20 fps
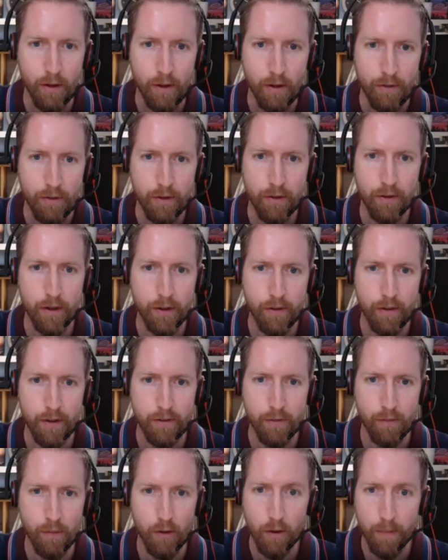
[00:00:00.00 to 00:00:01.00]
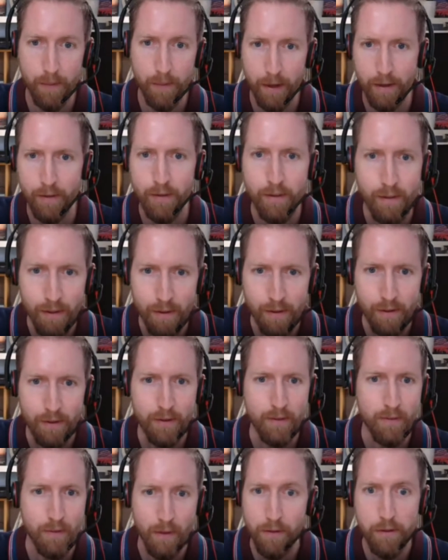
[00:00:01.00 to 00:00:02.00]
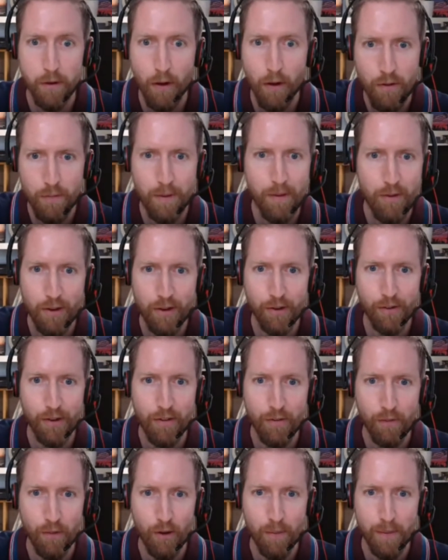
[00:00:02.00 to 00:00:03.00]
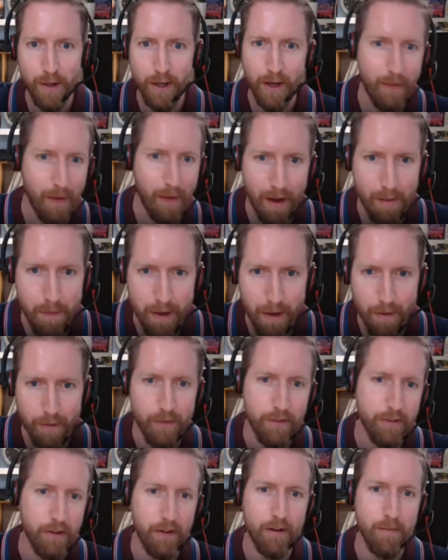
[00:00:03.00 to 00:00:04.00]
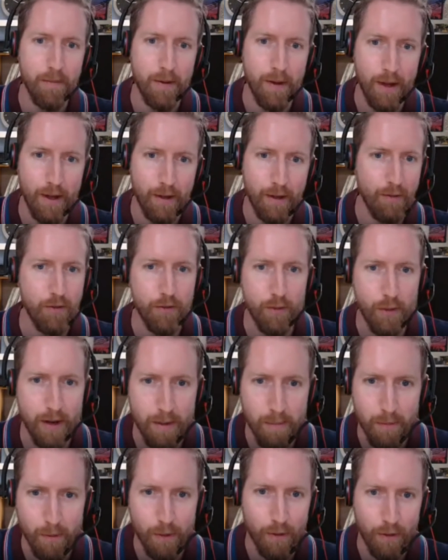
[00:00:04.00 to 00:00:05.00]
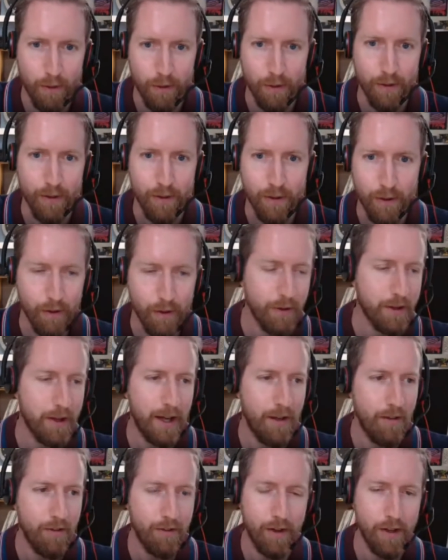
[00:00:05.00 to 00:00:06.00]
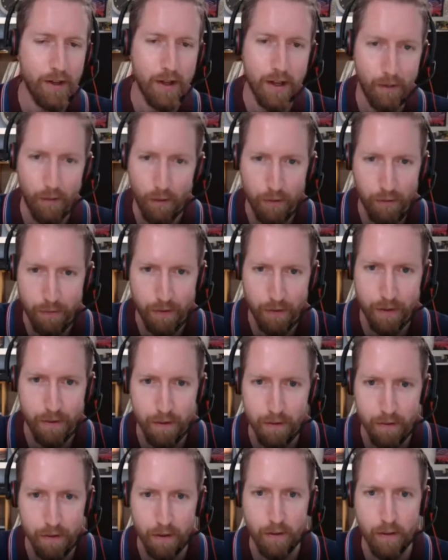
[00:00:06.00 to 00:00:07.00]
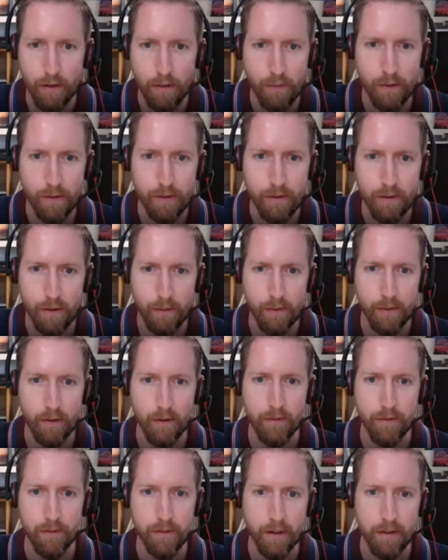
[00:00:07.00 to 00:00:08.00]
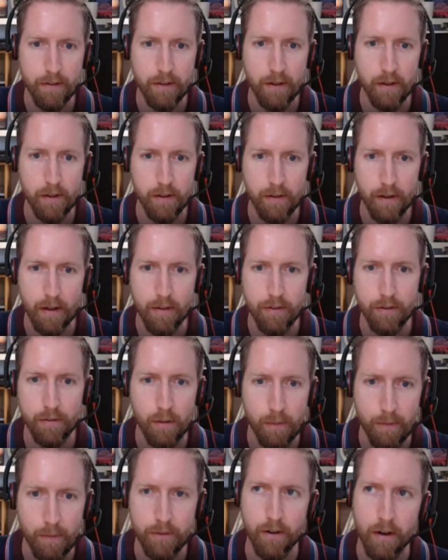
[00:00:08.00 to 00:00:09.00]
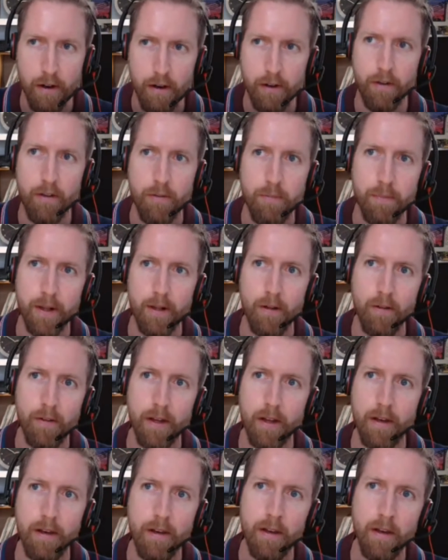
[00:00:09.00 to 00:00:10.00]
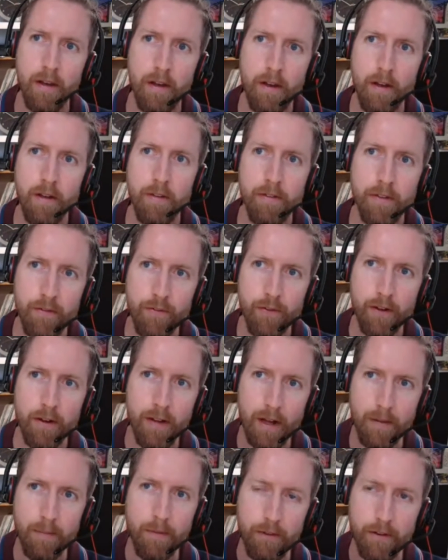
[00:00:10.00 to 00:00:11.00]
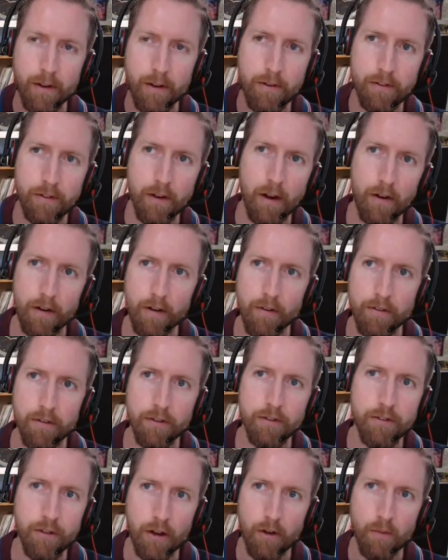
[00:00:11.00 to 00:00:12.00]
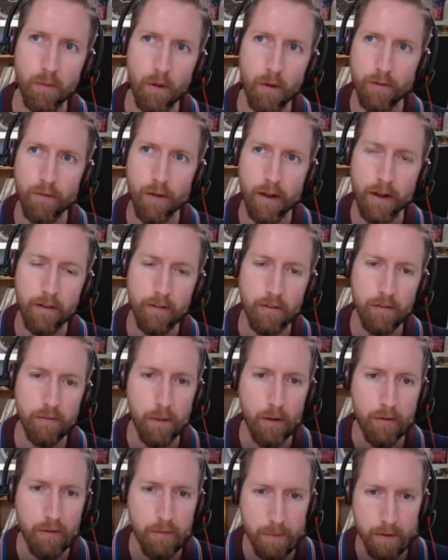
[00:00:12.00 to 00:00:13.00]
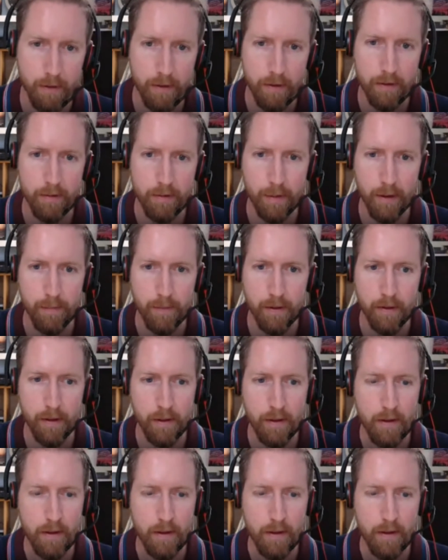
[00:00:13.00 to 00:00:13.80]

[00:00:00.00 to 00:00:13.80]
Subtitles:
2 degrees of warming, it's going to be 2 degrees of warming, and that means there's going to be 20 more hurricanes in a year or something. No one obviously can tell you that. So what we're trying to do is build in different climate change scenarios to show what the range of possibilities might be.